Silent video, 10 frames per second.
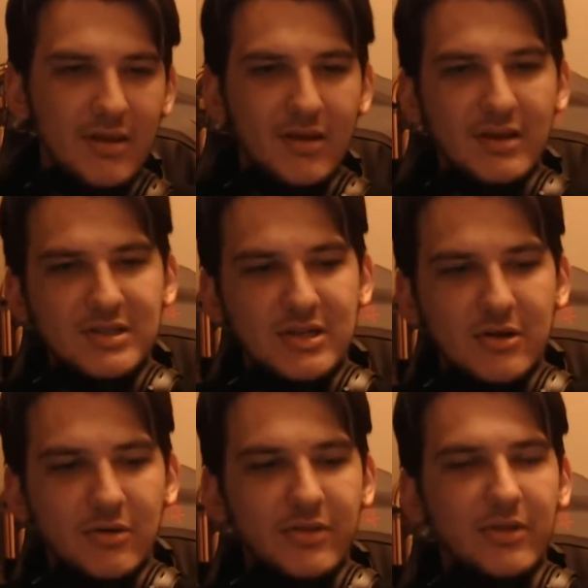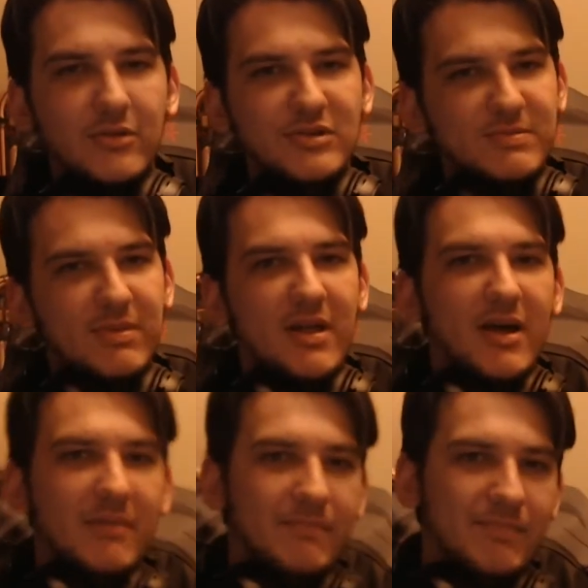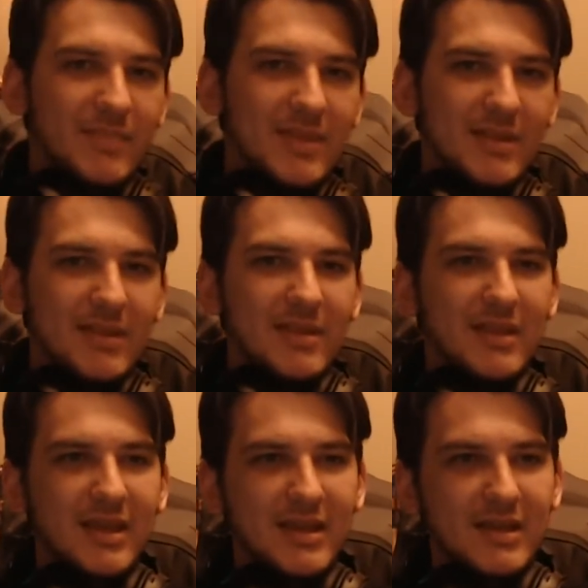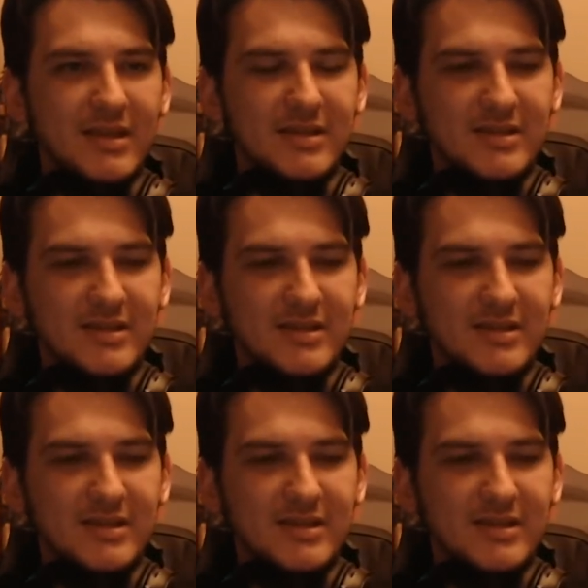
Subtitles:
So, the loose plot is,